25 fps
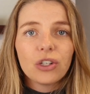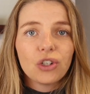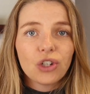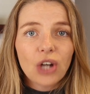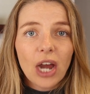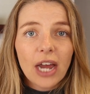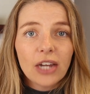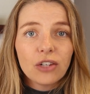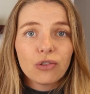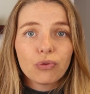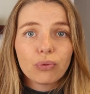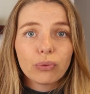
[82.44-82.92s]
the
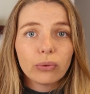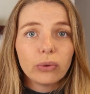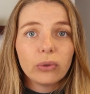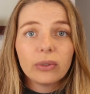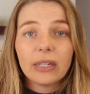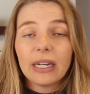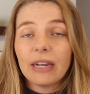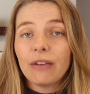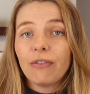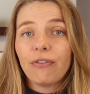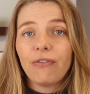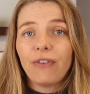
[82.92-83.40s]
judge
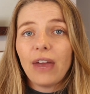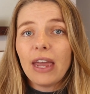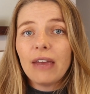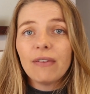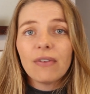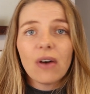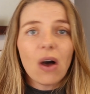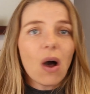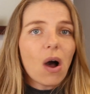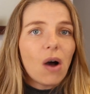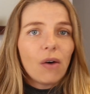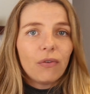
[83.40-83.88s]
ruled in
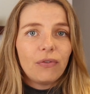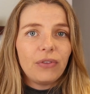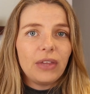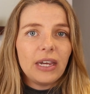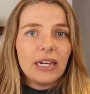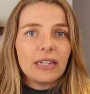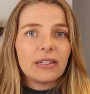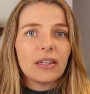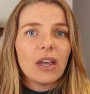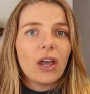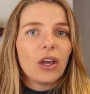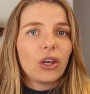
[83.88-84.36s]
favor of
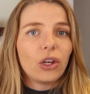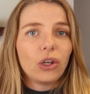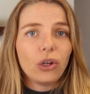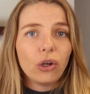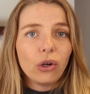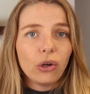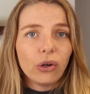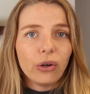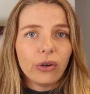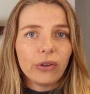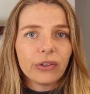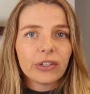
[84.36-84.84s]
these
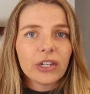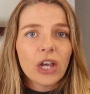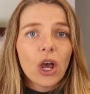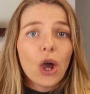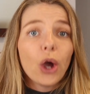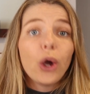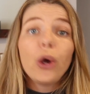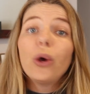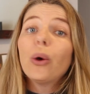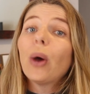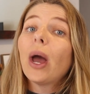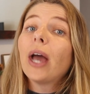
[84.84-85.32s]
youths
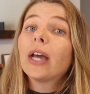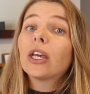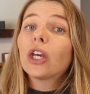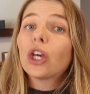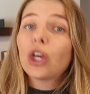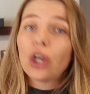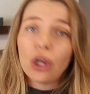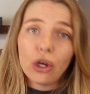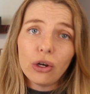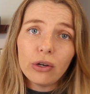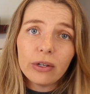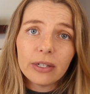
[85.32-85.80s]
who
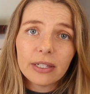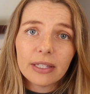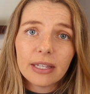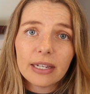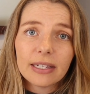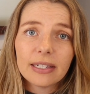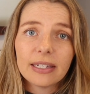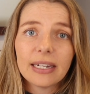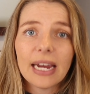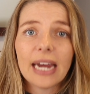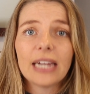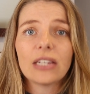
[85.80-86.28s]
accused
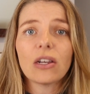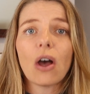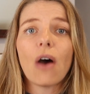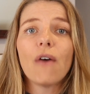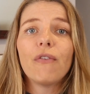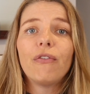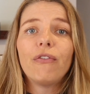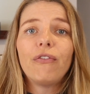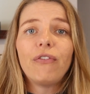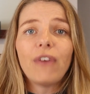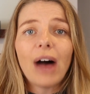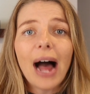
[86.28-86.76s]
the state
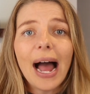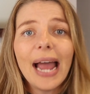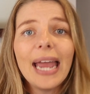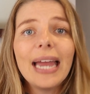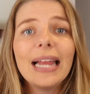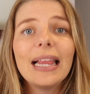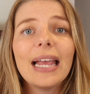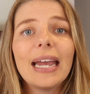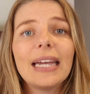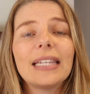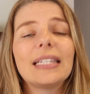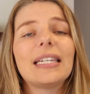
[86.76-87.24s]
of
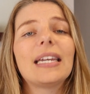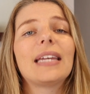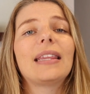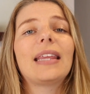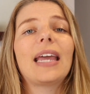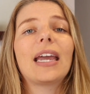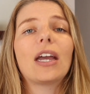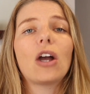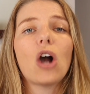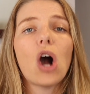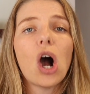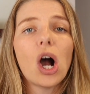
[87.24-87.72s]

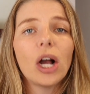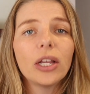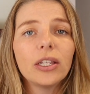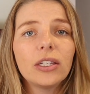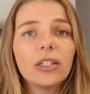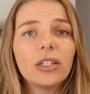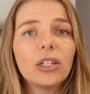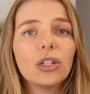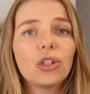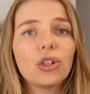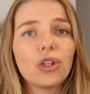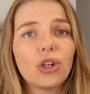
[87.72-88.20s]
violating their
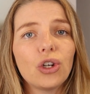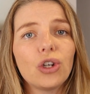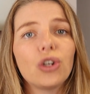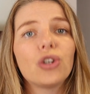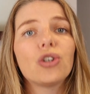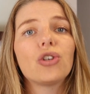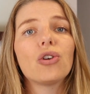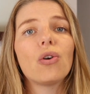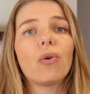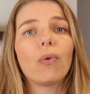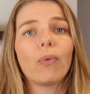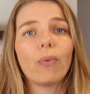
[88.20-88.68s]

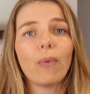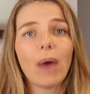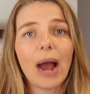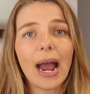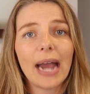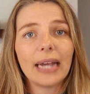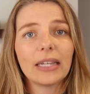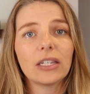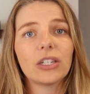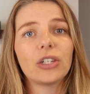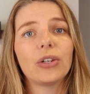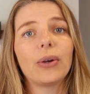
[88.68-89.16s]
constitutional
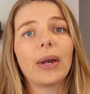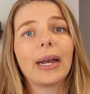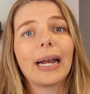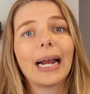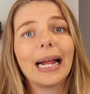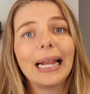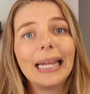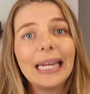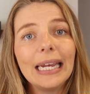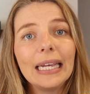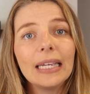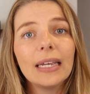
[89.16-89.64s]
rights to a
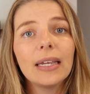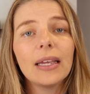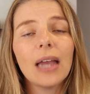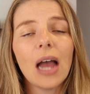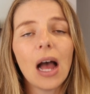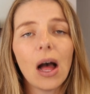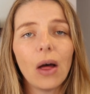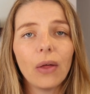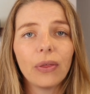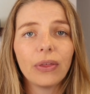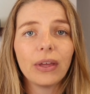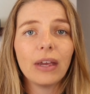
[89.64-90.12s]
clean and
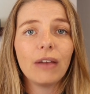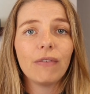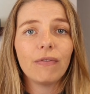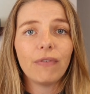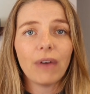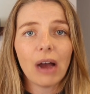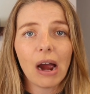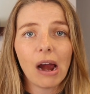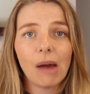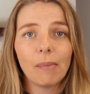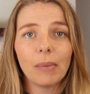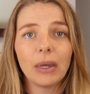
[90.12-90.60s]
healthy
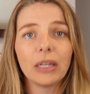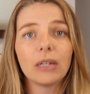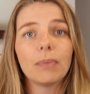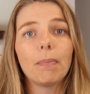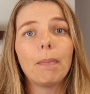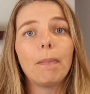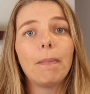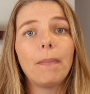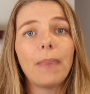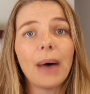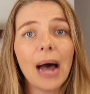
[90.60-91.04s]
environment